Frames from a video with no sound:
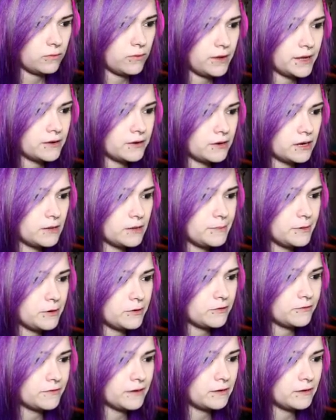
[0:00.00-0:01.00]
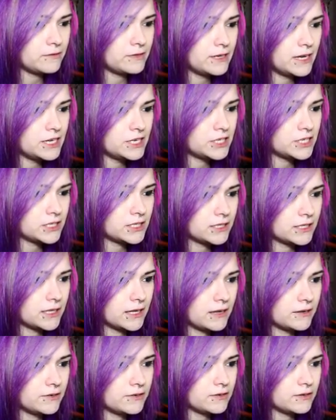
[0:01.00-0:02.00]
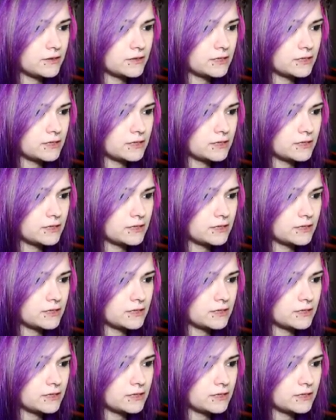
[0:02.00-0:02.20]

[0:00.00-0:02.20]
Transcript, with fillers: Why can't I build a foundation there? I don't